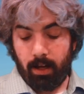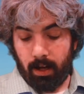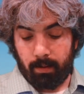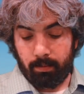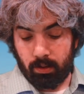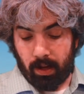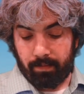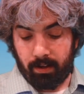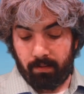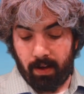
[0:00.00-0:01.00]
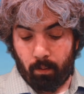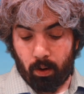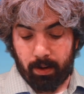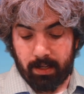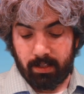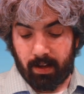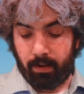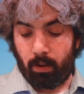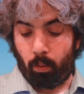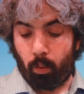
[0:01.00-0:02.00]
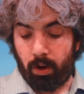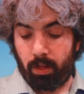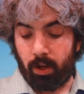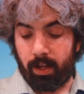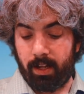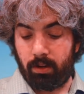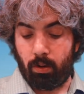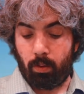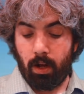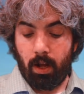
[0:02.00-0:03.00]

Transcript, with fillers: Um, so definitely, if you have WordPress, it's definitely worth looking into.